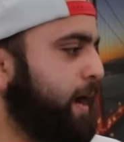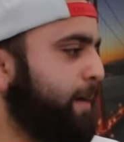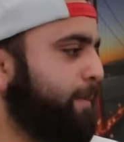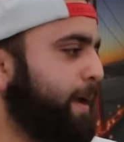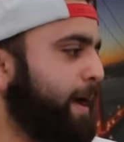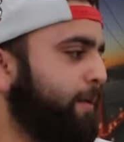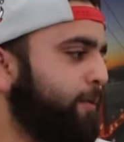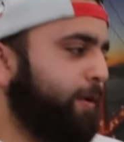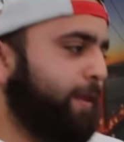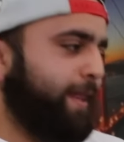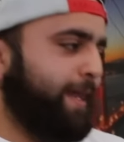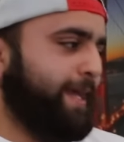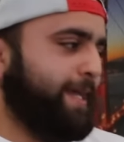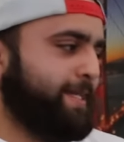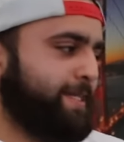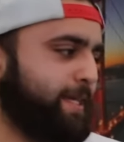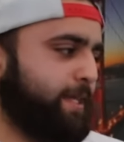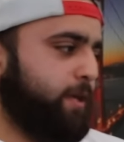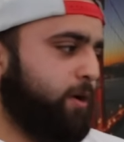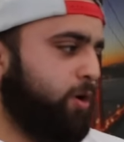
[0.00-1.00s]
I'm not really
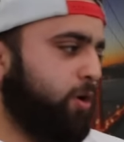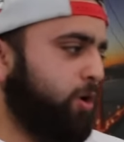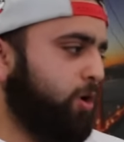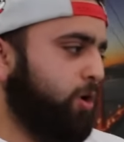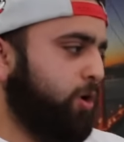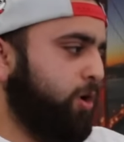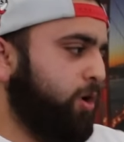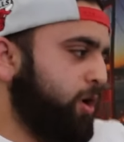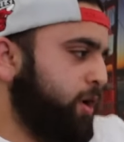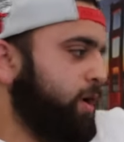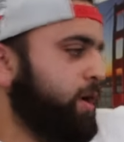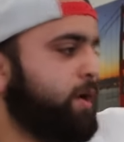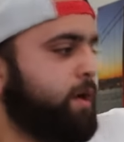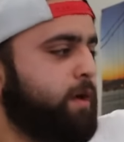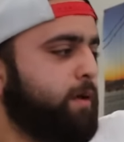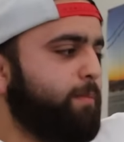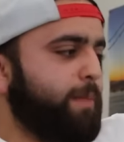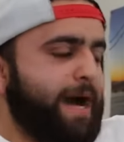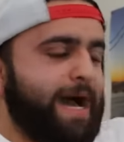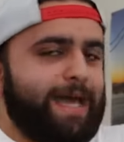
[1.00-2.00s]
into the whole
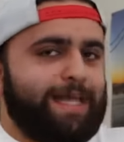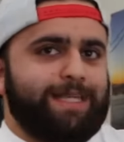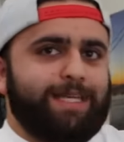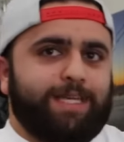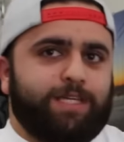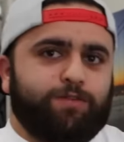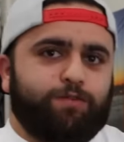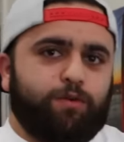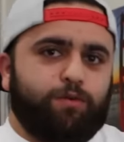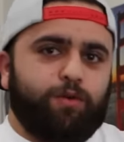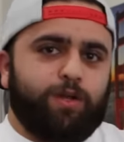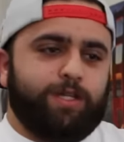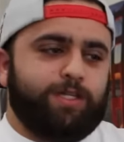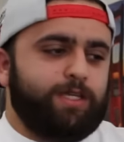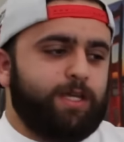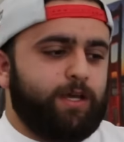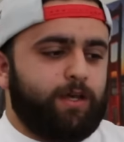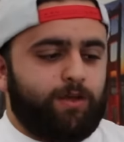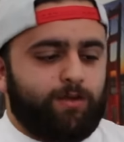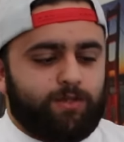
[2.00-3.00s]
buy these for
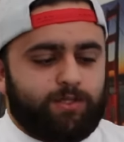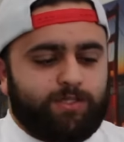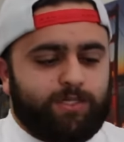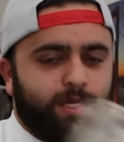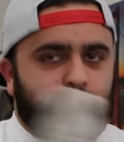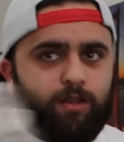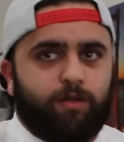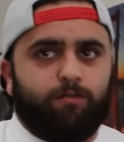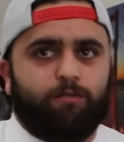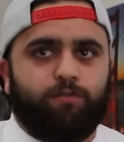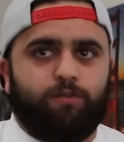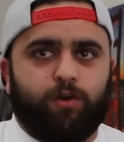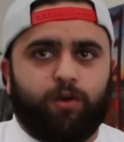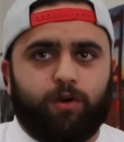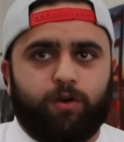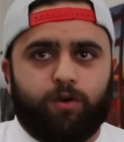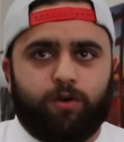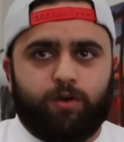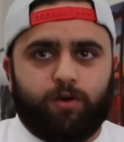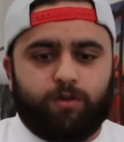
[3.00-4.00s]
retail and sell them
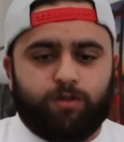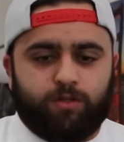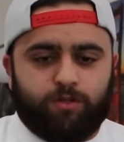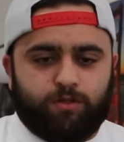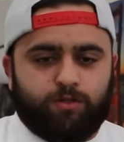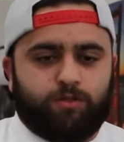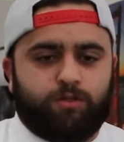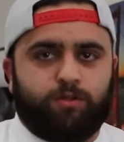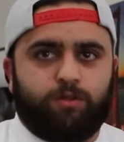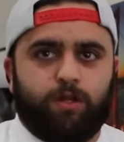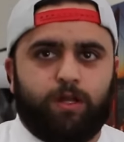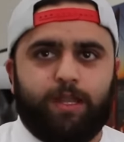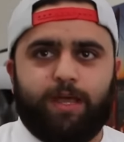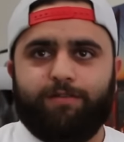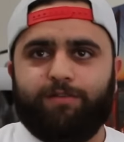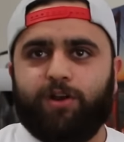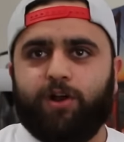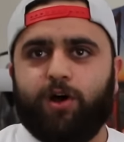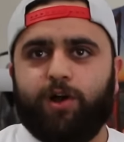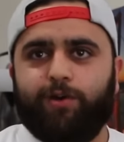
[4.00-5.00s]
for
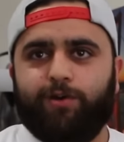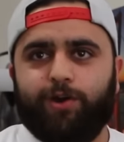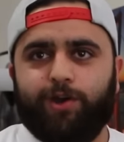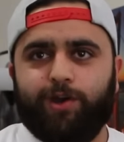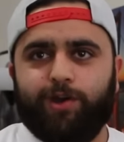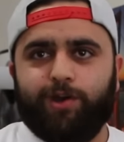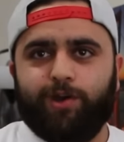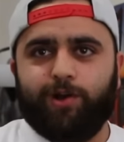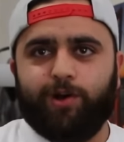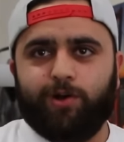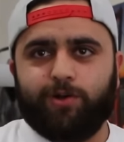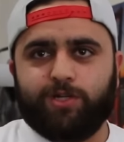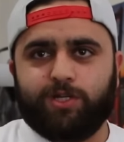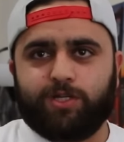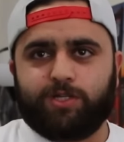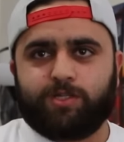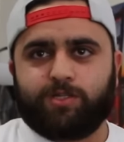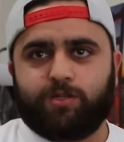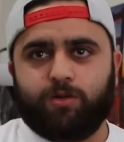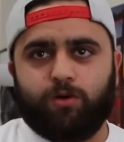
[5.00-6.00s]
eleven hundred, you know,
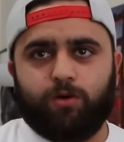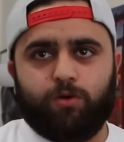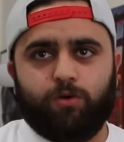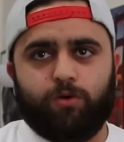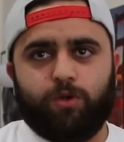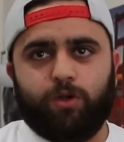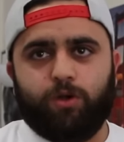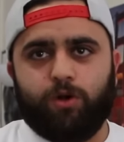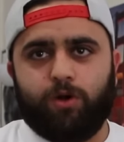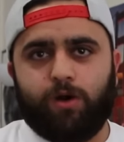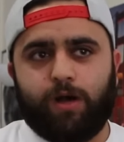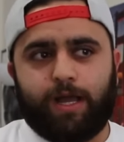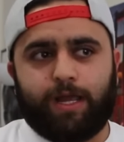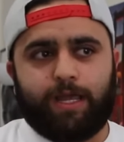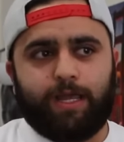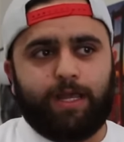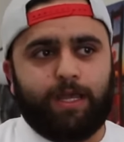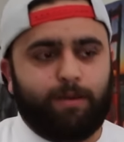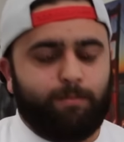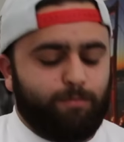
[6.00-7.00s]
just so, you know, I
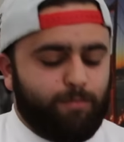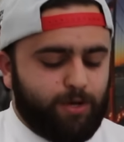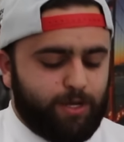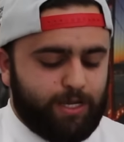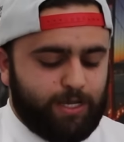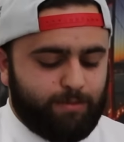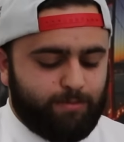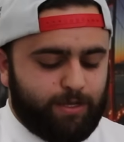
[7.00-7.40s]
could get money.